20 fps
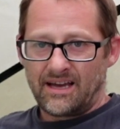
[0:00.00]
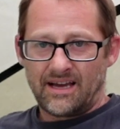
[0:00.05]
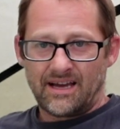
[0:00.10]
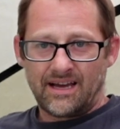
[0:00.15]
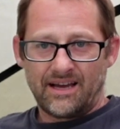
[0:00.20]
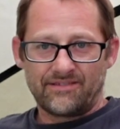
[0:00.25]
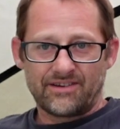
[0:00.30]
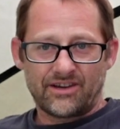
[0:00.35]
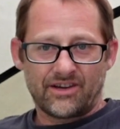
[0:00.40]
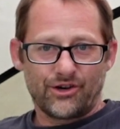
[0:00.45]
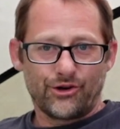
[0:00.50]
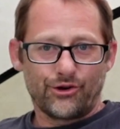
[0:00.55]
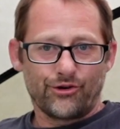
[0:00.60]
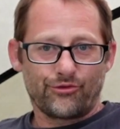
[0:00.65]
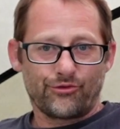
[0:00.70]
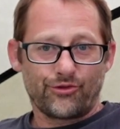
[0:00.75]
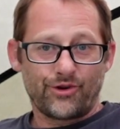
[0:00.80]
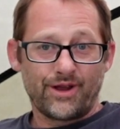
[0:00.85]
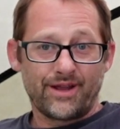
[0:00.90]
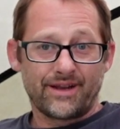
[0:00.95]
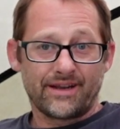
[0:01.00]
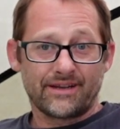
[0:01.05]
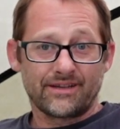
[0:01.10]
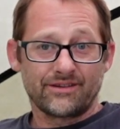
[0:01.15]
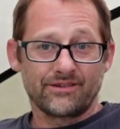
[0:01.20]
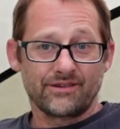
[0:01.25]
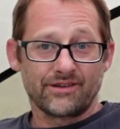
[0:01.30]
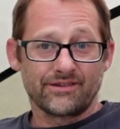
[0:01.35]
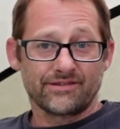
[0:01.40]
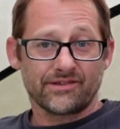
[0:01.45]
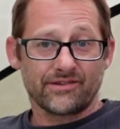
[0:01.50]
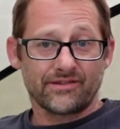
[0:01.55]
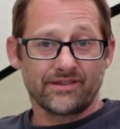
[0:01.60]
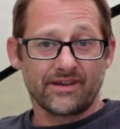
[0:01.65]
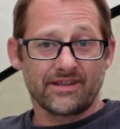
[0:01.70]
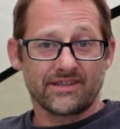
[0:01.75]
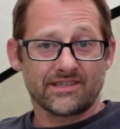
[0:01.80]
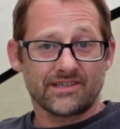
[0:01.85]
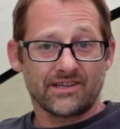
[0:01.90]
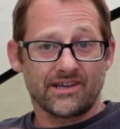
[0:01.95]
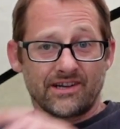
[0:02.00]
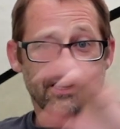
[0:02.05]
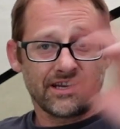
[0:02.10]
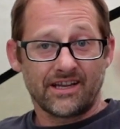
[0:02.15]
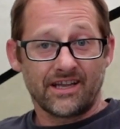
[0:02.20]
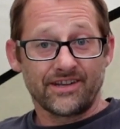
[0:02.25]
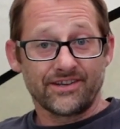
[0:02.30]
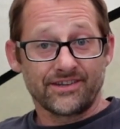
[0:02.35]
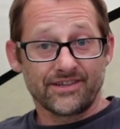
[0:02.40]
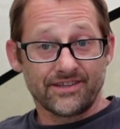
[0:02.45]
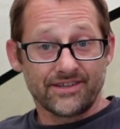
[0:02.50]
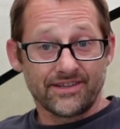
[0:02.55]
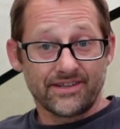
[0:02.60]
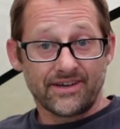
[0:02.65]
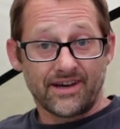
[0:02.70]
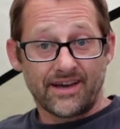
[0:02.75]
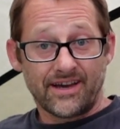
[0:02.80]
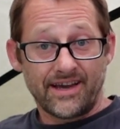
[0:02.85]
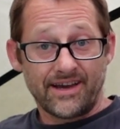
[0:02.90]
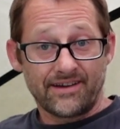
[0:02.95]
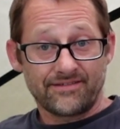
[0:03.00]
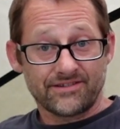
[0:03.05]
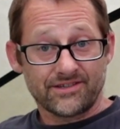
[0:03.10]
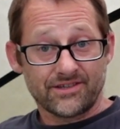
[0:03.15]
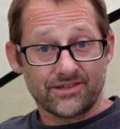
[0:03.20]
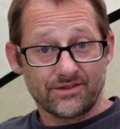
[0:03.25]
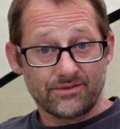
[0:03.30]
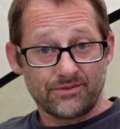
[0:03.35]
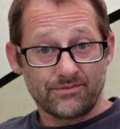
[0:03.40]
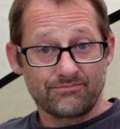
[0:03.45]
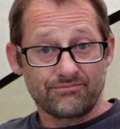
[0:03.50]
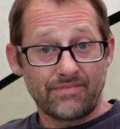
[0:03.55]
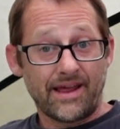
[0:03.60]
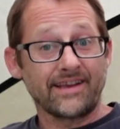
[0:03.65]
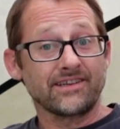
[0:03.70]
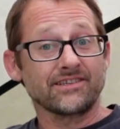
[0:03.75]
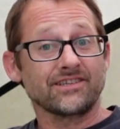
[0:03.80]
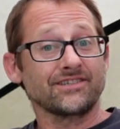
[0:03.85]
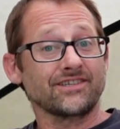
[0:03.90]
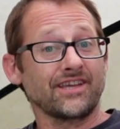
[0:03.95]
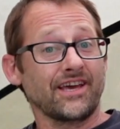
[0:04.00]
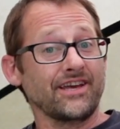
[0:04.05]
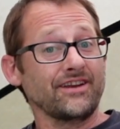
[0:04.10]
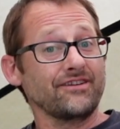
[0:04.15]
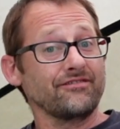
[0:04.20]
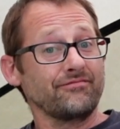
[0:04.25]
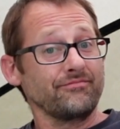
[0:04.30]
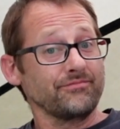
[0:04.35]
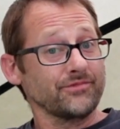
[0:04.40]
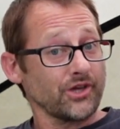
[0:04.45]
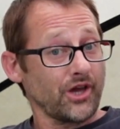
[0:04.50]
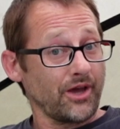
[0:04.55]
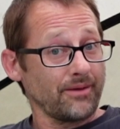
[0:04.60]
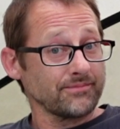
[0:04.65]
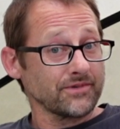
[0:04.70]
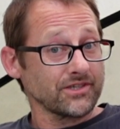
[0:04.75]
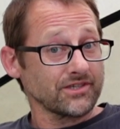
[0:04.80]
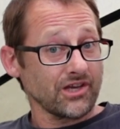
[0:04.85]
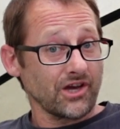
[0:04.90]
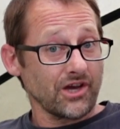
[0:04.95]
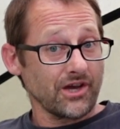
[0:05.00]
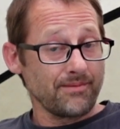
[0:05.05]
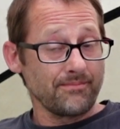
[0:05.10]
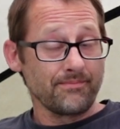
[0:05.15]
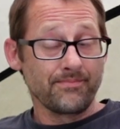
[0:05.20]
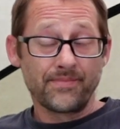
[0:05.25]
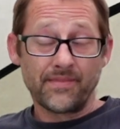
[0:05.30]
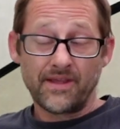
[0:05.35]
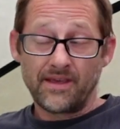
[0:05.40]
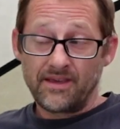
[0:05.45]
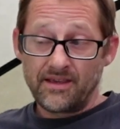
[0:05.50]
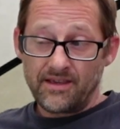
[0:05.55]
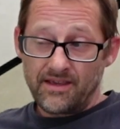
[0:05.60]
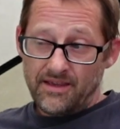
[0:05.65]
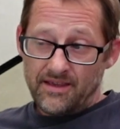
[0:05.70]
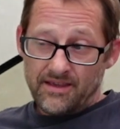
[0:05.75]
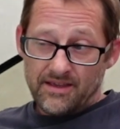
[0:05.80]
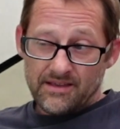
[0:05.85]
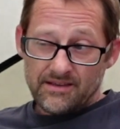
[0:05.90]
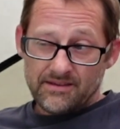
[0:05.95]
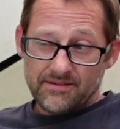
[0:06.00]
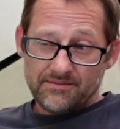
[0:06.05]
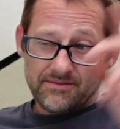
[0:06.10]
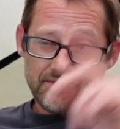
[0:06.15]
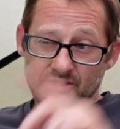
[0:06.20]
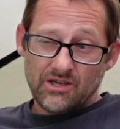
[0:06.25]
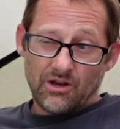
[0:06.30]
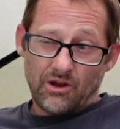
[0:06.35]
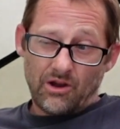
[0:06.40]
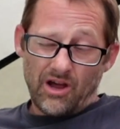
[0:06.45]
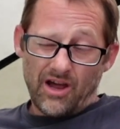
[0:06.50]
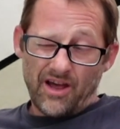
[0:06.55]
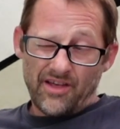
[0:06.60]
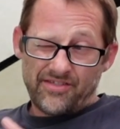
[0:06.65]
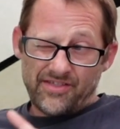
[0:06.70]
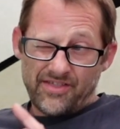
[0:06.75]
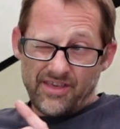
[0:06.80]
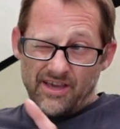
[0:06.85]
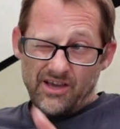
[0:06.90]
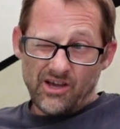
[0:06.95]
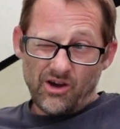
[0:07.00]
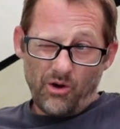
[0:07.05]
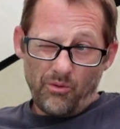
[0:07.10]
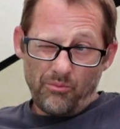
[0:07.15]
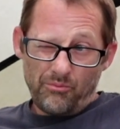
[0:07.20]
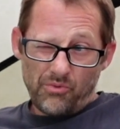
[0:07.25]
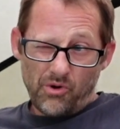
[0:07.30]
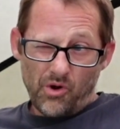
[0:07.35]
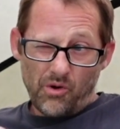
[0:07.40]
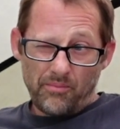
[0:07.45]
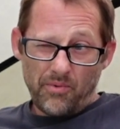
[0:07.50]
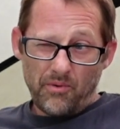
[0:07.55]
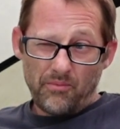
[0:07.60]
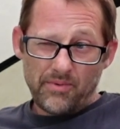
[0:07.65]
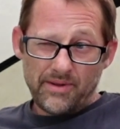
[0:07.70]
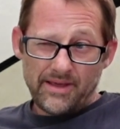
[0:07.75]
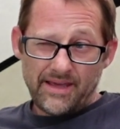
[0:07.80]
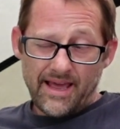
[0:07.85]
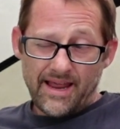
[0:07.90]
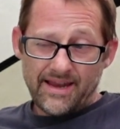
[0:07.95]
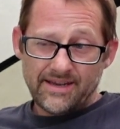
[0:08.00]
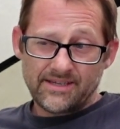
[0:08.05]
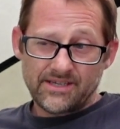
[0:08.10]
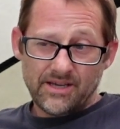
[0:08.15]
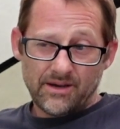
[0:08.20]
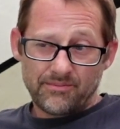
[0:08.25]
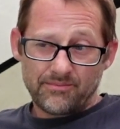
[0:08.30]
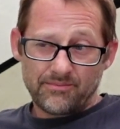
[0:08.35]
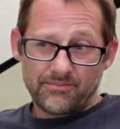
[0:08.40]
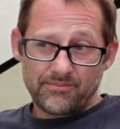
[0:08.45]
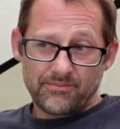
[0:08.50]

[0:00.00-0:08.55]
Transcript: have a girlfriend who lives on the other side of London that I have to entertain from time to time. So I think I'll probably end up